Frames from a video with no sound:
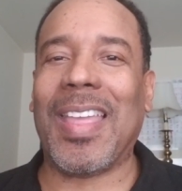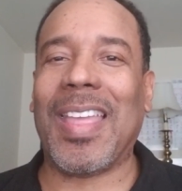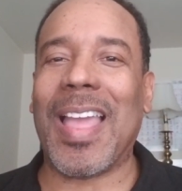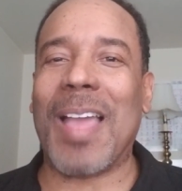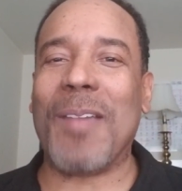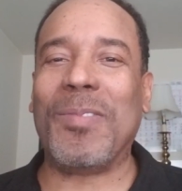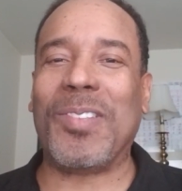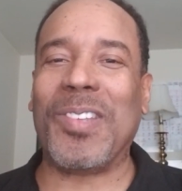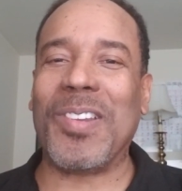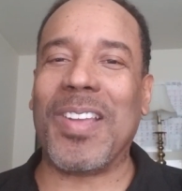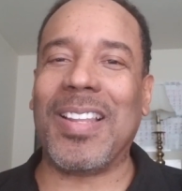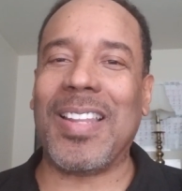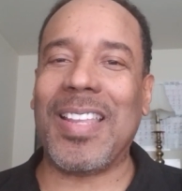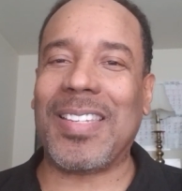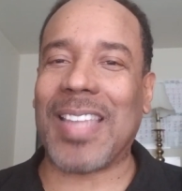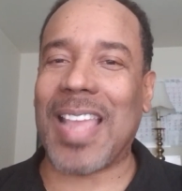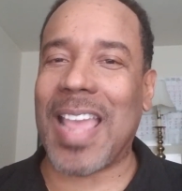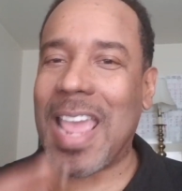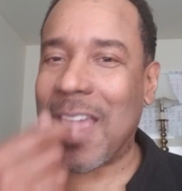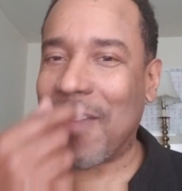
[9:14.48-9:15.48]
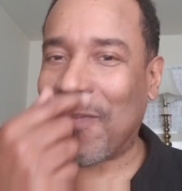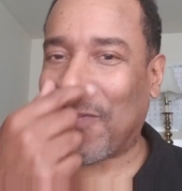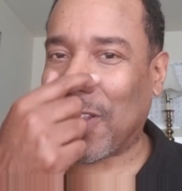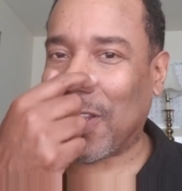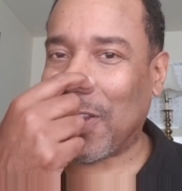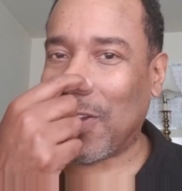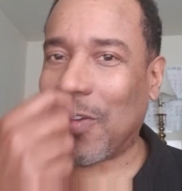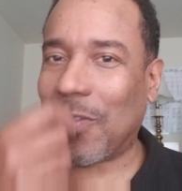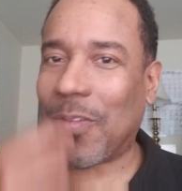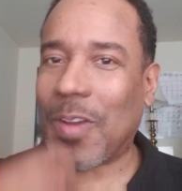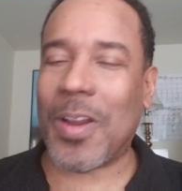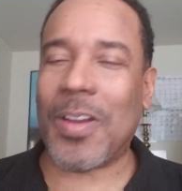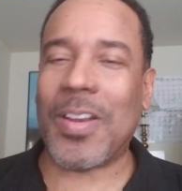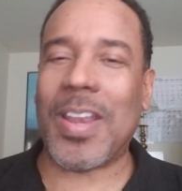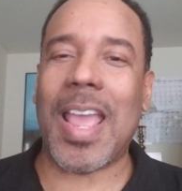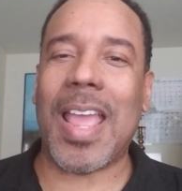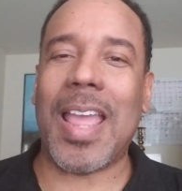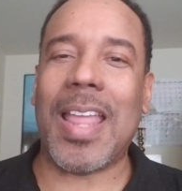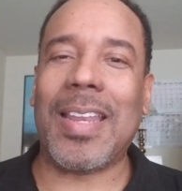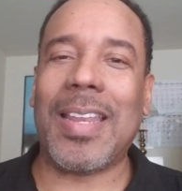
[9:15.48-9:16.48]
I'm sure at least a handful of you have heard
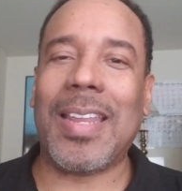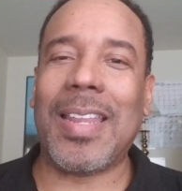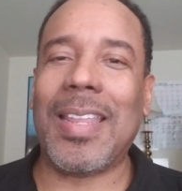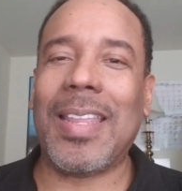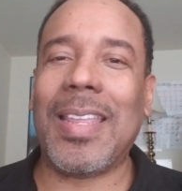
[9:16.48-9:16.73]
that.